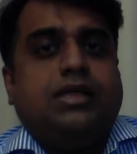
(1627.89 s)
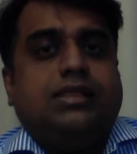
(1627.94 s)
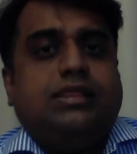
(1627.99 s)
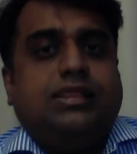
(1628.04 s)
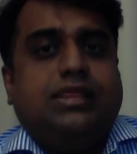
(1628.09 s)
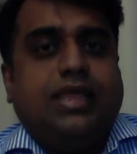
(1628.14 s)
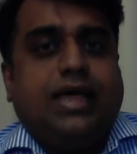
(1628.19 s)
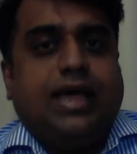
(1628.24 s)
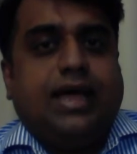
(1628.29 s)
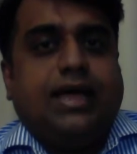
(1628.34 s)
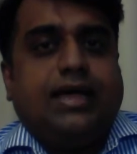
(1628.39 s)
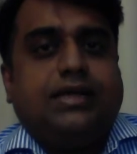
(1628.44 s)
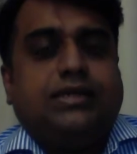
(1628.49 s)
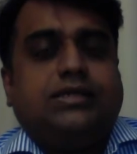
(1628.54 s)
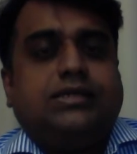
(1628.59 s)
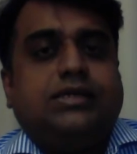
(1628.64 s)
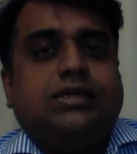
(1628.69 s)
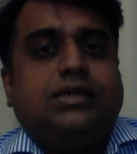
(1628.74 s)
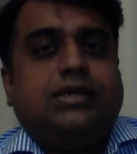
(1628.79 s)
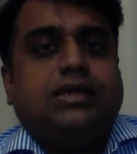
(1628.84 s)

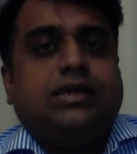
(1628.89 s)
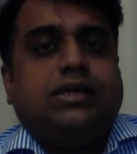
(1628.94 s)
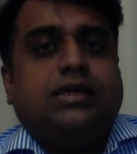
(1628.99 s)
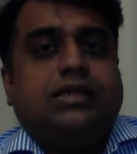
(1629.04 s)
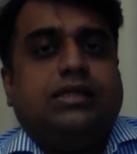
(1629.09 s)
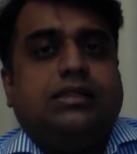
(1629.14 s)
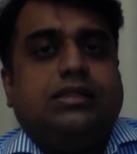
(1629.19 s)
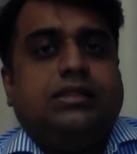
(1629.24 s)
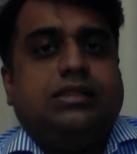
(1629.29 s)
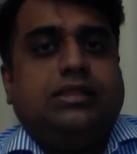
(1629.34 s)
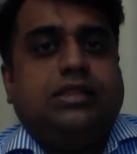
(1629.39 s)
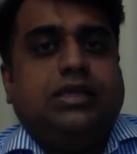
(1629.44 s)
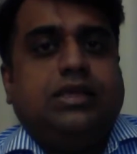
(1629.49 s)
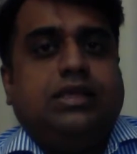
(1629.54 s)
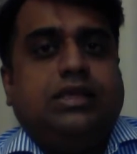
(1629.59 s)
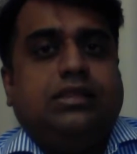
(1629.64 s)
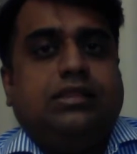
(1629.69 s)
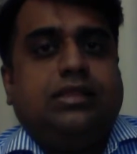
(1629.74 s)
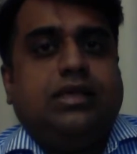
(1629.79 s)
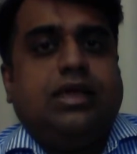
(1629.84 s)
that
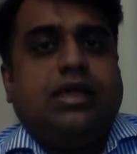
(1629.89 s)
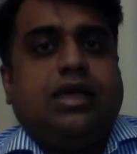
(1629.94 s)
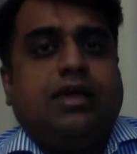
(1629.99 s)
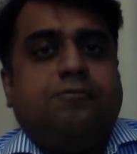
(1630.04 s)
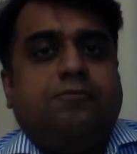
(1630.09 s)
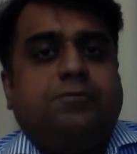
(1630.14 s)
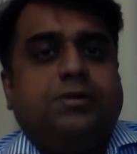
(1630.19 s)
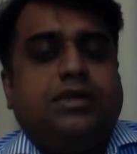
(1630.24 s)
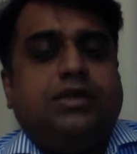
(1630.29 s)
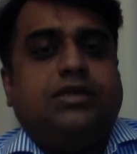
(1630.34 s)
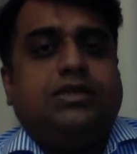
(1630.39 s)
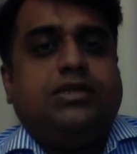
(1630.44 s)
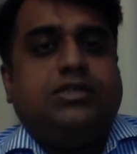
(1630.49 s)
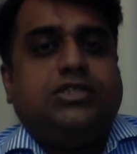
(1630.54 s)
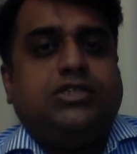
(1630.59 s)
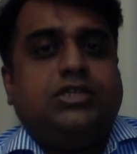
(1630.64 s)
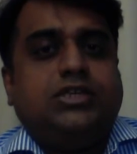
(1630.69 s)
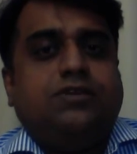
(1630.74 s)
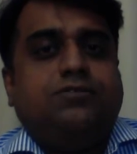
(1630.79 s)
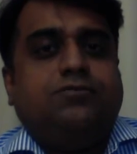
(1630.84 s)
they have been
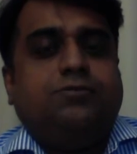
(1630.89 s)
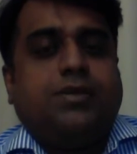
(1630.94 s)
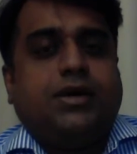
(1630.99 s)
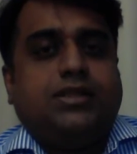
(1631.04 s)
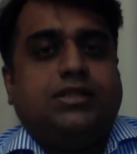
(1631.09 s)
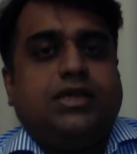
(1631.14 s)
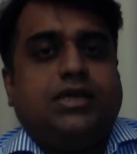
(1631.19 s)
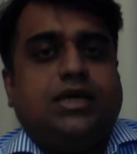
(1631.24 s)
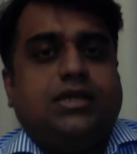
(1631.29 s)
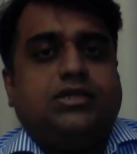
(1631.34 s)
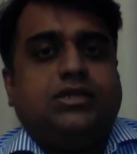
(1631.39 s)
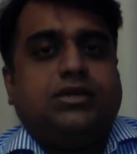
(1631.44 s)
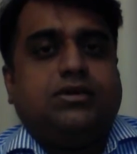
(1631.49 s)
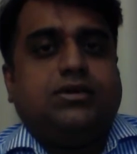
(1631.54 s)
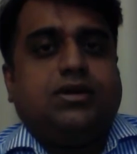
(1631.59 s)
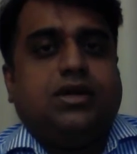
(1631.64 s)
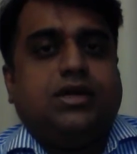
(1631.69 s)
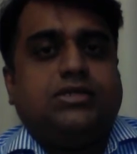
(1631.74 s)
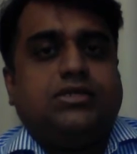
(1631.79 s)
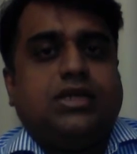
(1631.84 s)
deceived by the
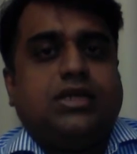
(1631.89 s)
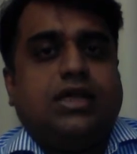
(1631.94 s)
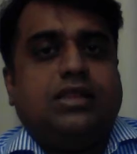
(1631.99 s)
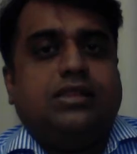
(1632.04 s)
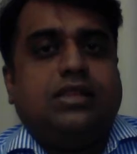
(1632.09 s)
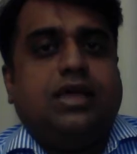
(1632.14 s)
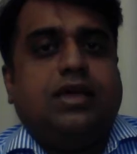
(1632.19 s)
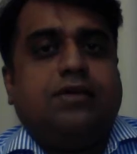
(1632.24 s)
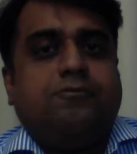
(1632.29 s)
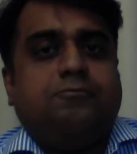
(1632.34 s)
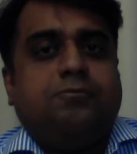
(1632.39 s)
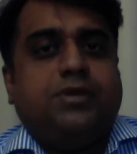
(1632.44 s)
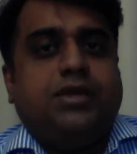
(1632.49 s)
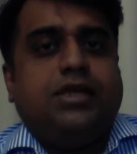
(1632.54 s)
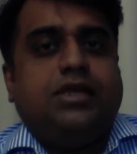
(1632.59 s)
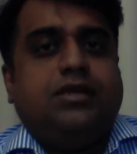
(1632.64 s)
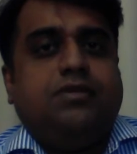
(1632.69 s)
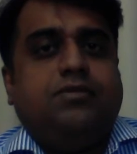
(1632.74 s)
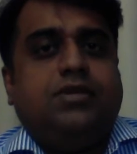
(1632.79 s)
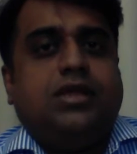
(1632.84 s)
Antichrist and they have
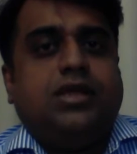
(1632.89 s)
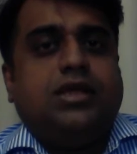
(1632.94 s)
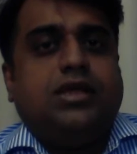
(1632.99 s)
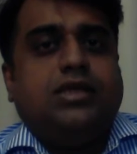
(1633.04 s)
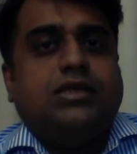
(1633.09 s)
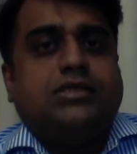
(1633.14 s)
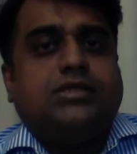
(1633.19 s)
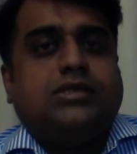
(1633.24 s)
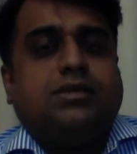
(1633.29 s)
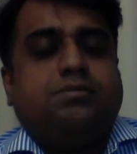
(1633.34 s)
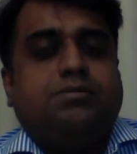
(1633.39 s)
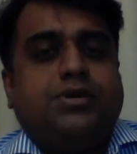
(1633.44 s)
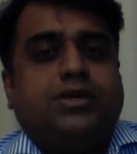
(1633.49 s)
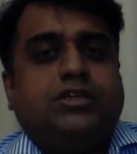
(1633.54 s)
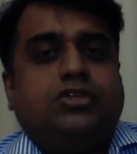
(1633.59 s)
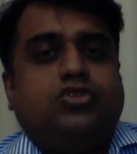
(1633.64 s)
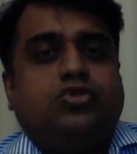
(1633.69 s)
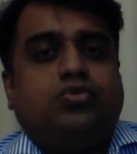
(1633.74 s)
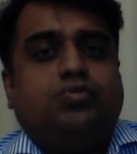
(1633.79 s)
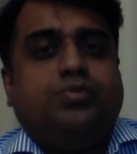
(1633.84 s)
believed
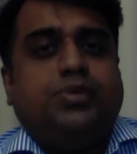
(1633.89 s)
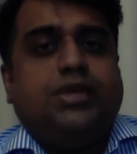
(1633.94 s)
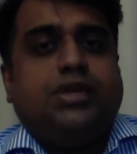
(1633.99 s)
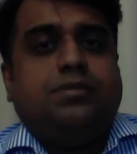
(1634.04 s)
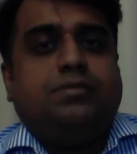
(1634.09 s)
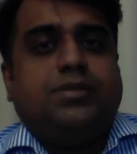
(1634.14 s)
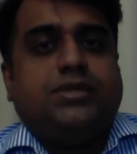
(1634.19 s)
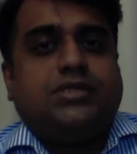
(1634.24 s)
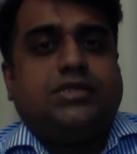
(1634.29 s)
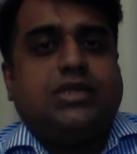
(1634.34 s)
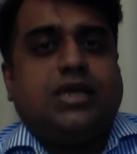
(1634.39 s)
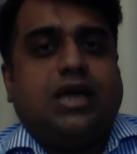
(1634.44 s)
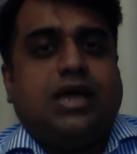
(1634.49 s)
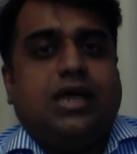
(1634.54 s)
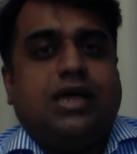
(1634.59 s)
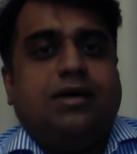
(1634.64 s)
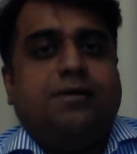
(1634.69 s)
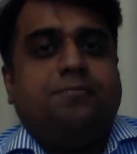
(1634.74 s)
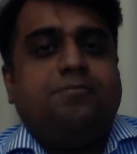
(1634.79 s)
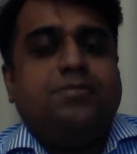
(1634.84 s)
somebody to be a
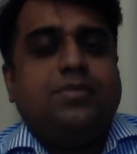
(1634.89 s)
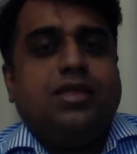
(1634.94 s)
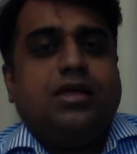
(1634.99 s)
Messiah,